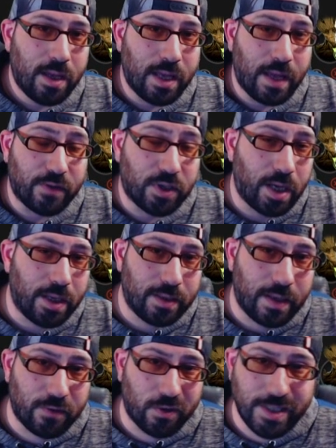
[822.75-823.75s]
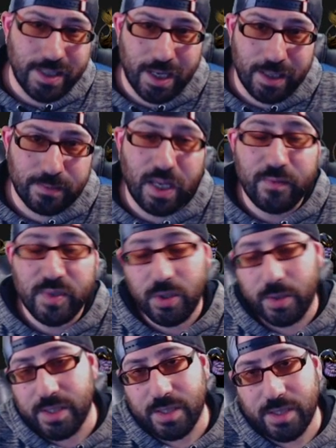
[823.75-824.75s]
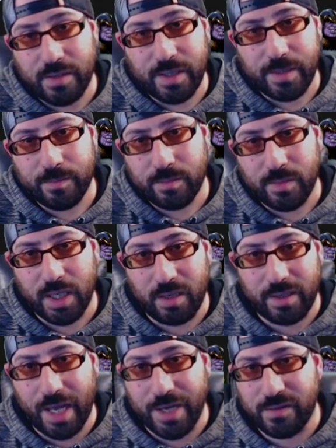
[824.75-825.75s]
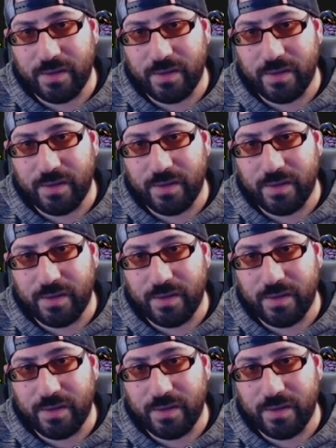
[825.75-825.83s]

Have a good night. Have a great day. I've been Tony Scungili, and I'll catch you